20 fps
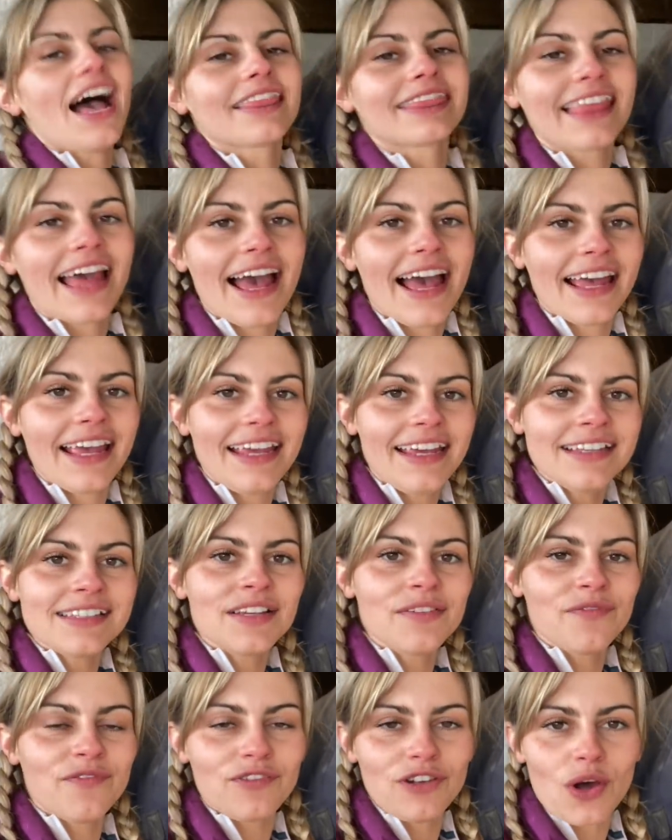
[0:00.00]
there is
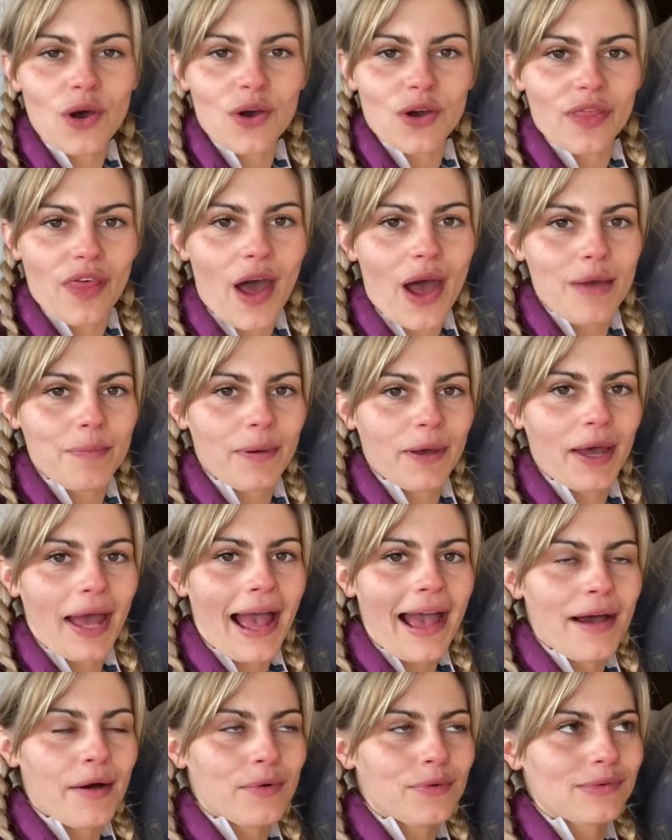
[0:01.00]
a vlog that I put
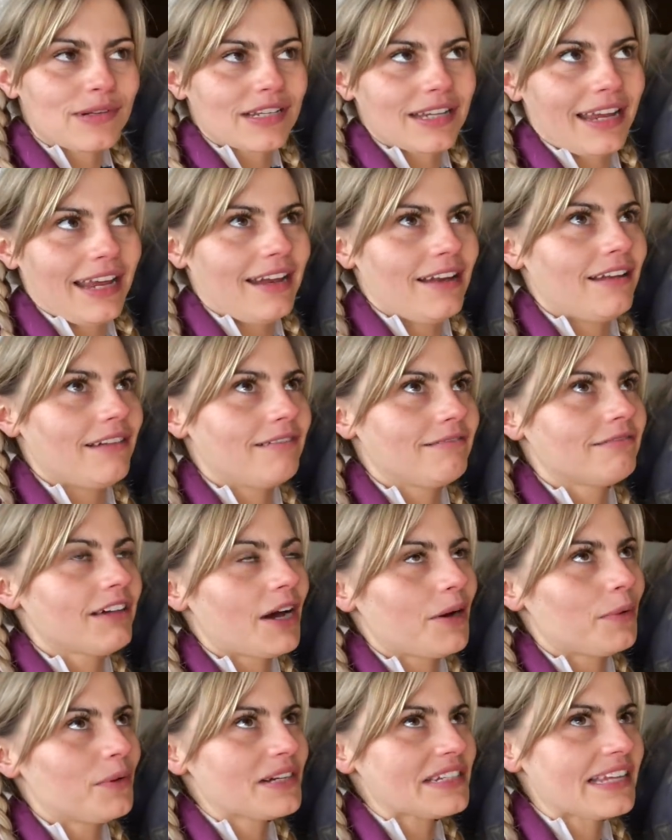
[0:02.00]
out in,
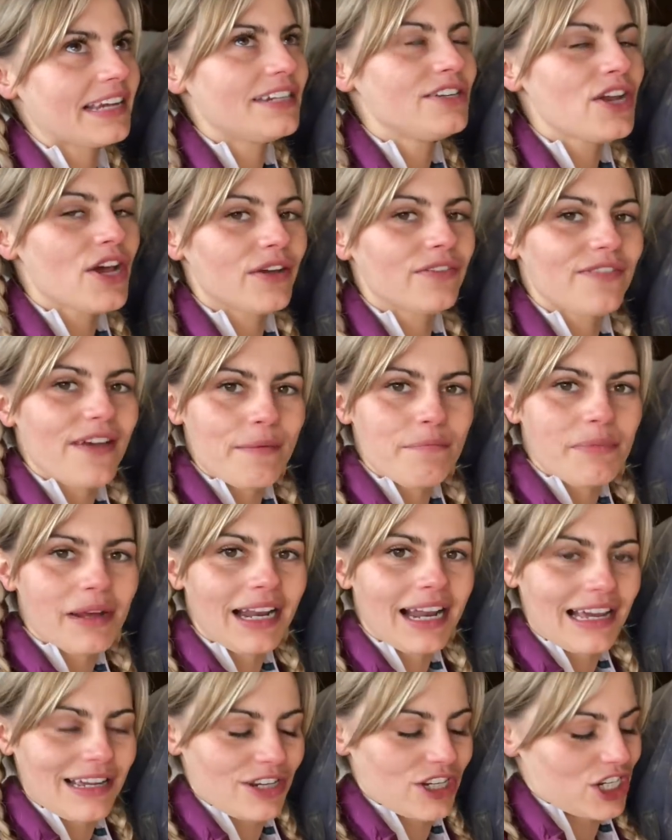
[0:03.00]
I want to say November
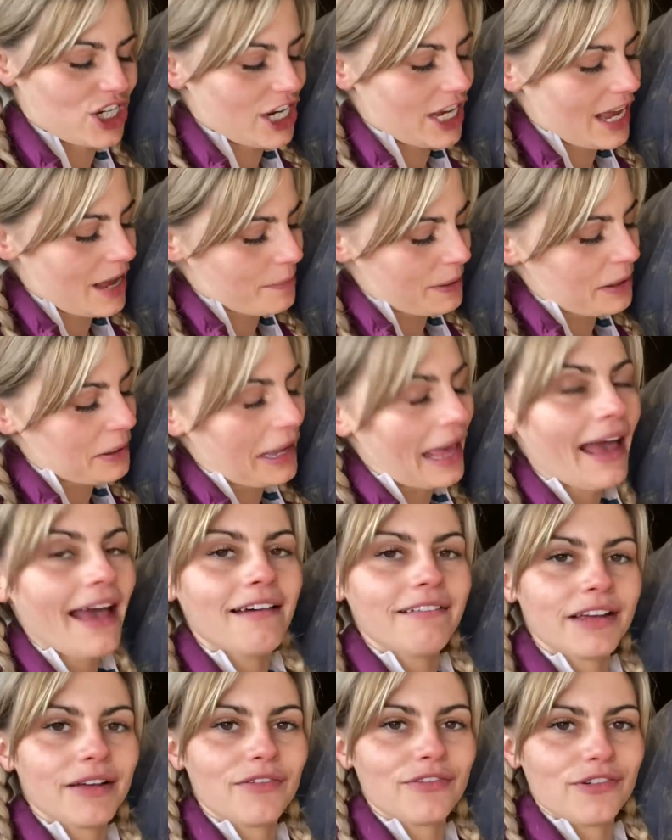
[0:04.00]
last year, about
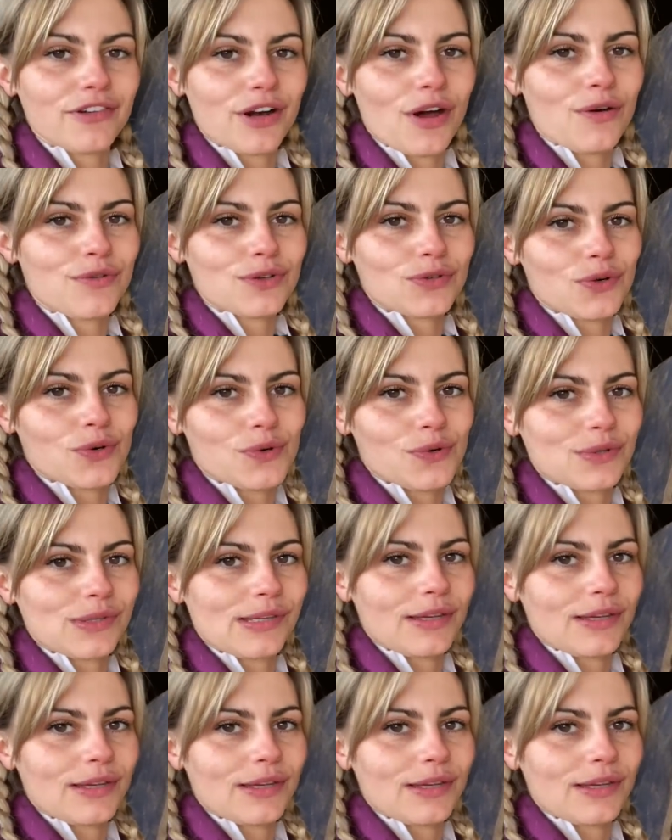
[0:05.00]
caring for an older horse.